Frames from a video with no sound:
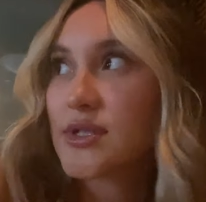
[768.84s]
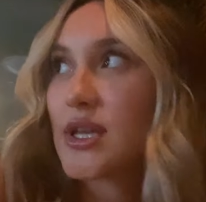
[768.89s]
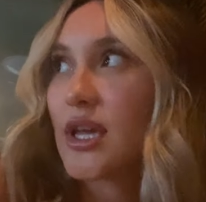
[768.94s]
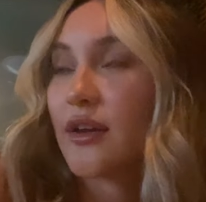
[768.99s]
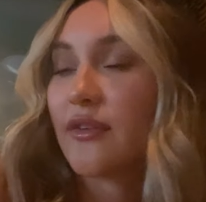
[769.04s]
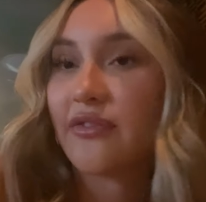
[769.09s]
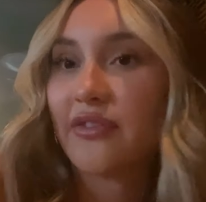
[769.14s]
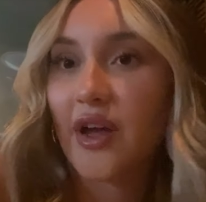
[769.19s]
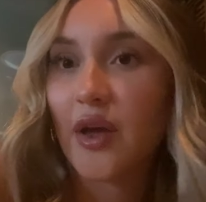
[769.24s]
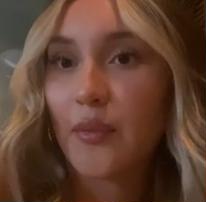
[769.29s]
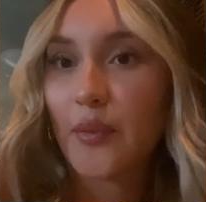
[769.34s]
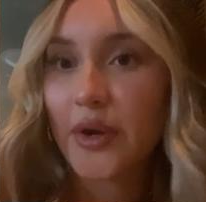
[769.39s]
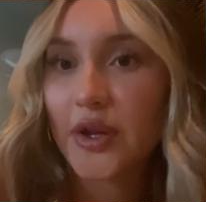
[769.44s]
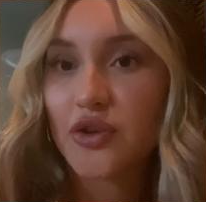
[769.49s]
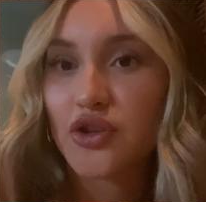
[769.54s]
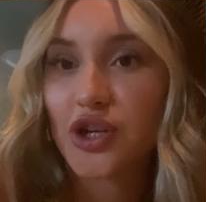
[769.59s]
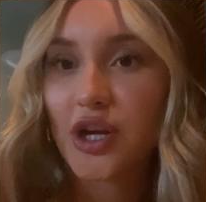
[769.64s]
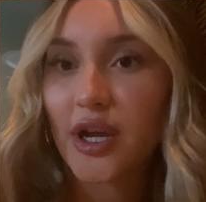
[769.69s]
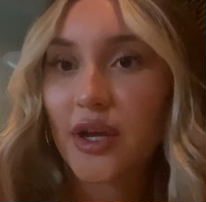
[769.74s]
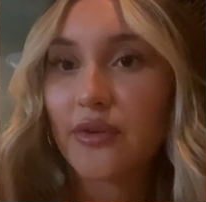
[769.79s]
like five
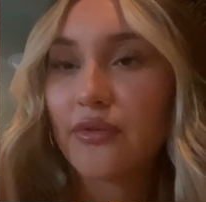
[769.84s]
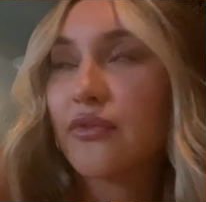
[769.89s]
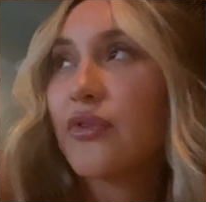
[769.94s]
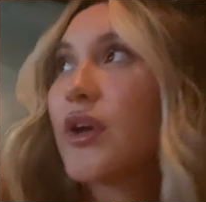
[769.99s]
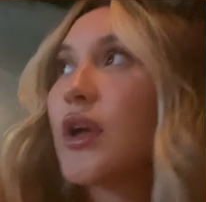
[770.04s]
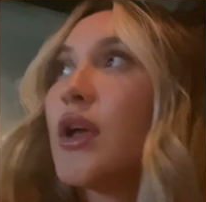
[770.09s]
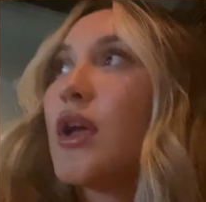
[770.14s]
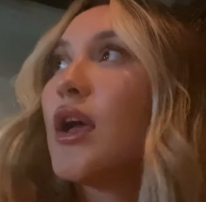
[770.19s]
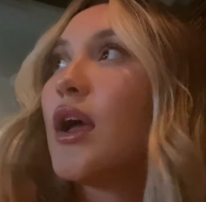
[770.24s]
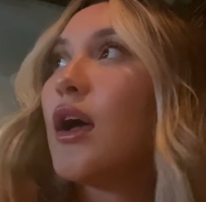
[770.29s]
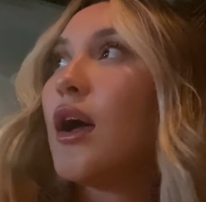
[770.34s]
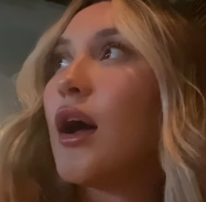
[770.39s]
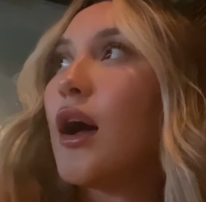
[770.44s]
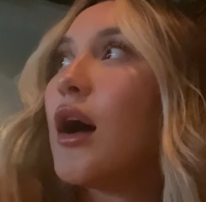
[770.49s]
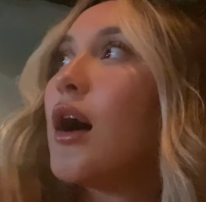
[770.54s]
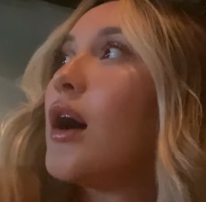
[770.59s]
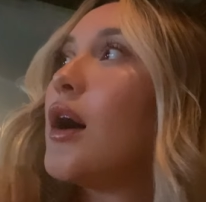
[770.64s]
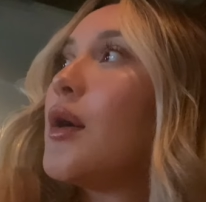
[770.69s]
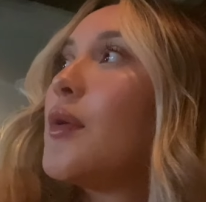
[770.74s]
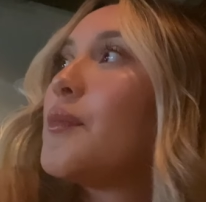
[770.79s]
minute drive.
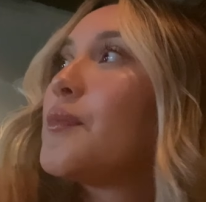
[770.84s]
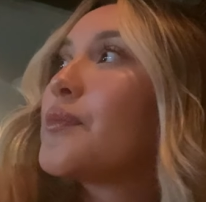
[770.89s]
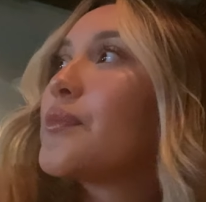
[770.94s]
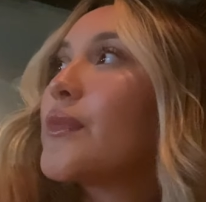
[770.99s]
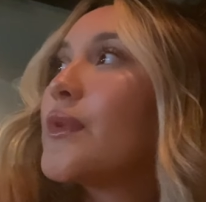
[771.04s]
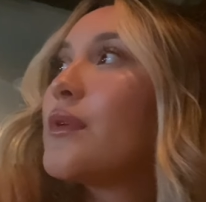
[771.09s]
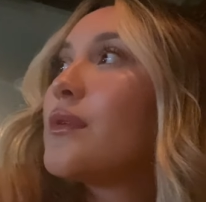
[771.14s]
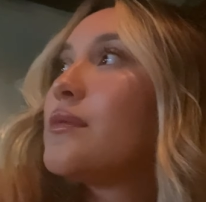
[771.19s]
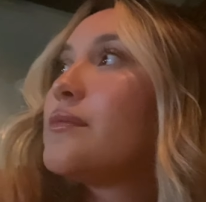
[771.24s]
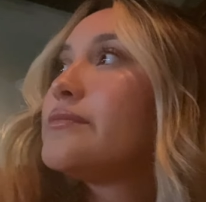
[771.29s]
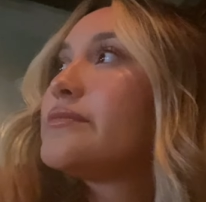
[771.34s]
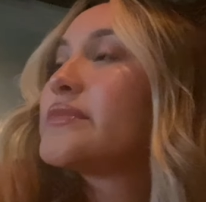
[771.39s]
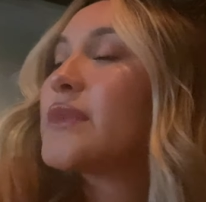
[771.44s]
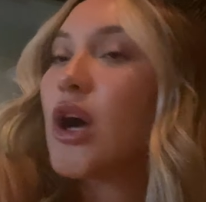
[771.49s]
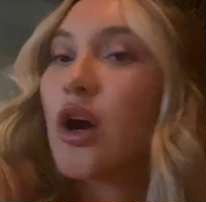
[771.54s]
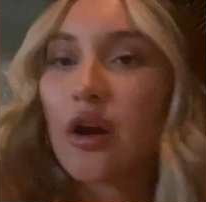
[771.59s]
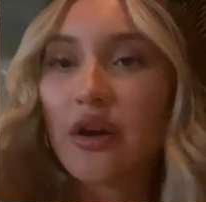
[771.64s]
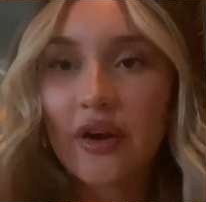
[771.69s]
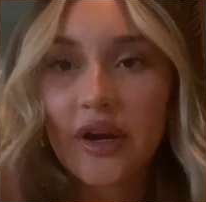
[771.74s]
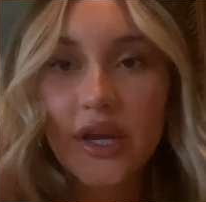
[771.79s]
Um,
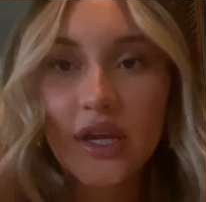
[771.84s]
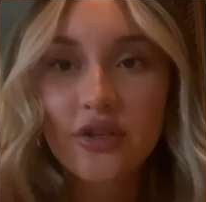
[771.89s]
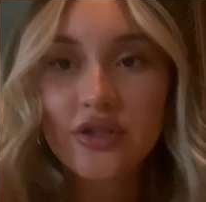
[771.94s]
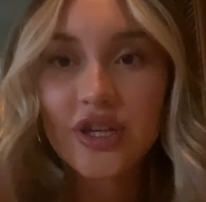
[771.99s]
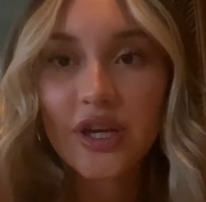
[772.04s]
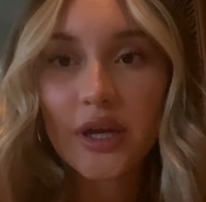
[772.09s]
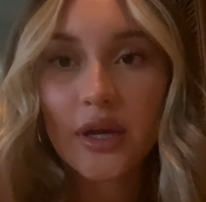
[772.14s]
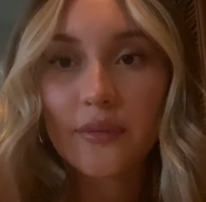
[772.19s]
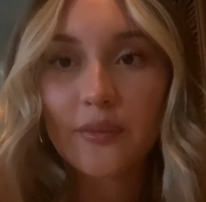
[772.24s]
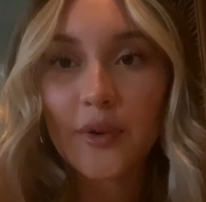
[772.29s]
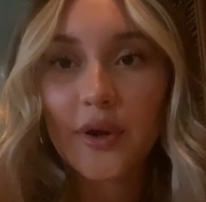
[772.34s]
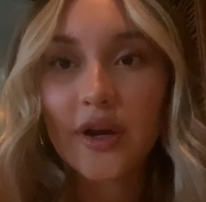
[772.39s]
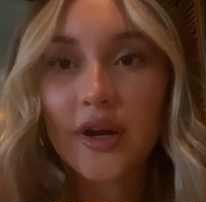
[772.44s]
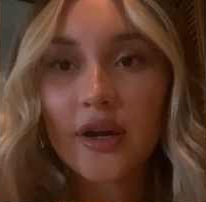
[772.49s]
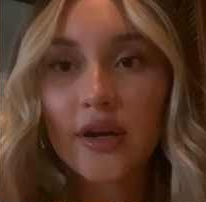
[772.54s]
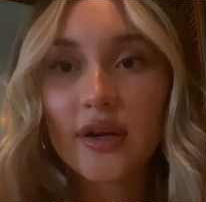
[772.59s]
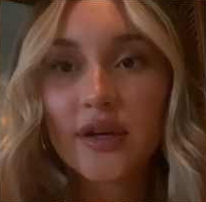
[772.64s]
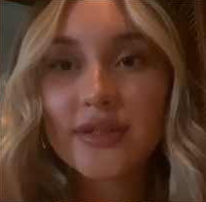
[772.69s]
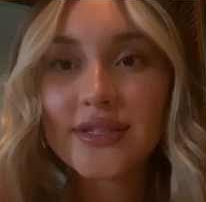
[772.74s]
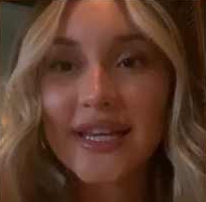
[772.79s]
Ari and Jacob are
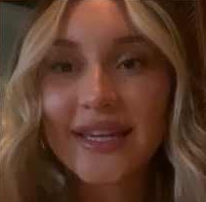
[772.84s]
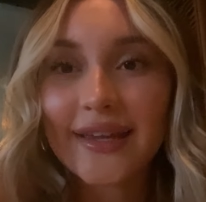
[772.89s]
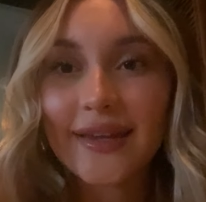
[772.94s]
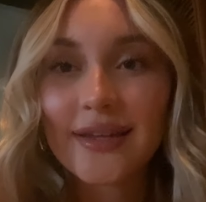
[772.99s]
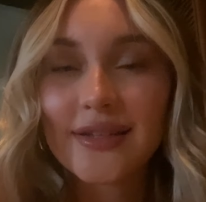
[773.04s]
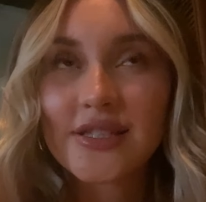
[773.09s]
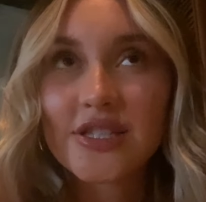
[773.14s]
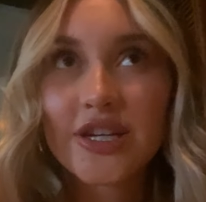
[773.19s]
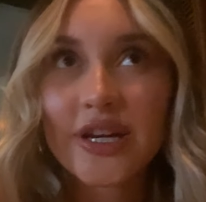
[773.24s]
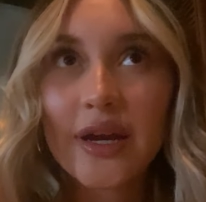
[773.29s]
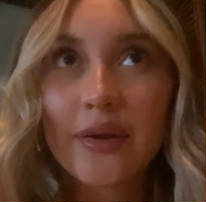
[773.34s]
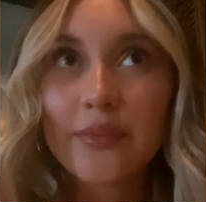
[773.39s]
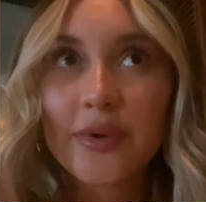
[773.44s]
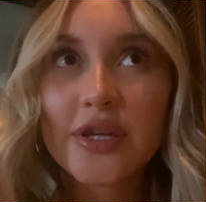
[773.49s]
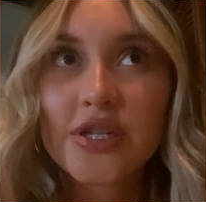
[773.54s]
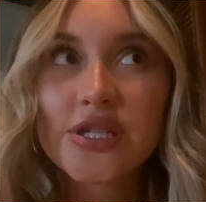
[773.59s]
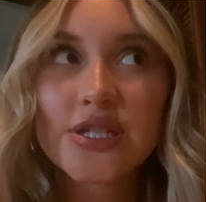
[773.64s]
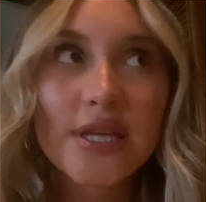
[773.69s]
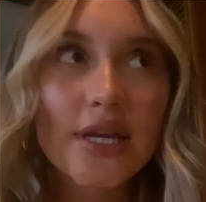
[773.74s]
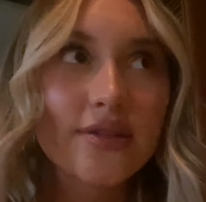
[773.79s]
taking Instagram
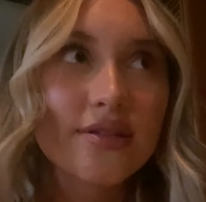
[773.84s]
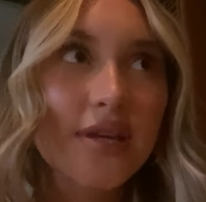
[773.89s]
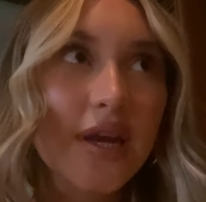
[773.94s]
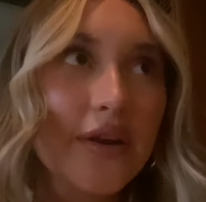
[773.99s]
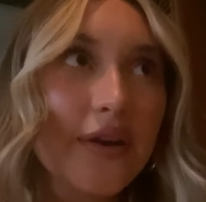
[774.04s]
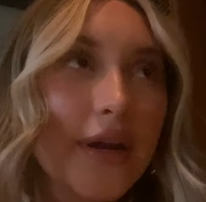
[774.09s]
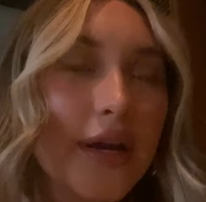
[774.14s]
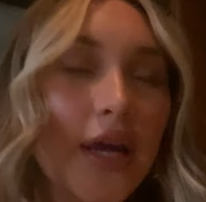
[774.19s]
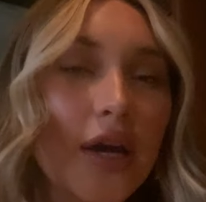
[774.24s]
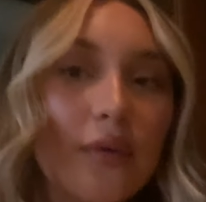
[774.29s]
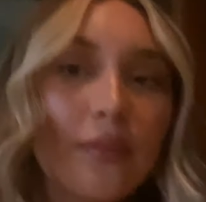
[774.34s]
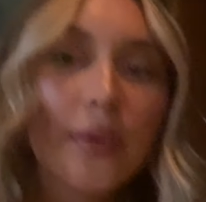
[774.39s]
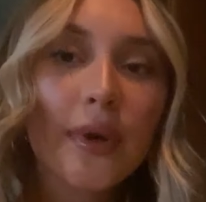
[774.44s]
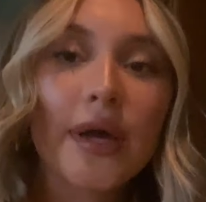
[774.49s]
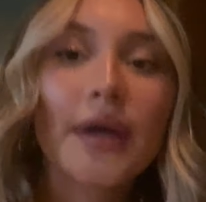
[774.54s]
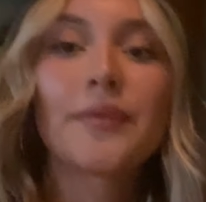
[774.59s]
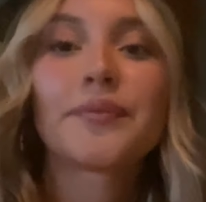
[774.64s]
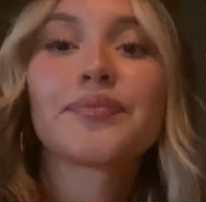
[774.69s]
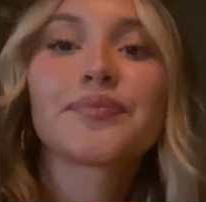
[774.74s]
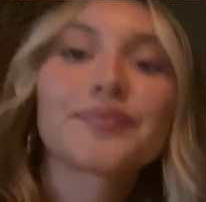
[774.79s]
pictures outside right now, but